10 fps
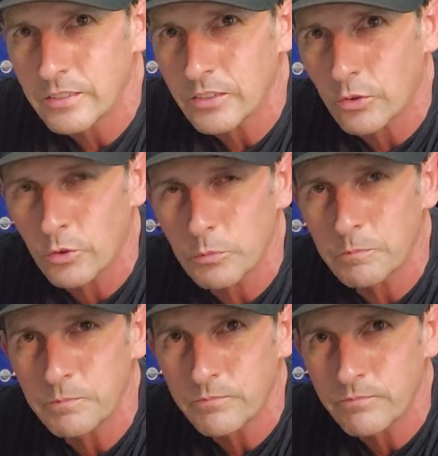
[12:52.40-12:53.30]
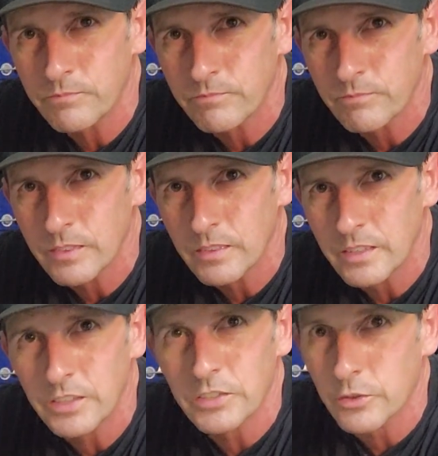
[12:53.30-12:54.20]
group
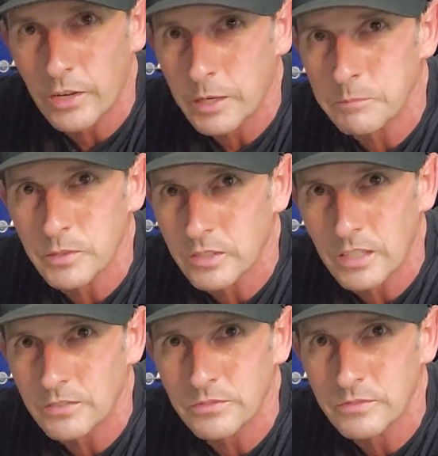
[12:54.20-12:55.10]
Instagram stuff,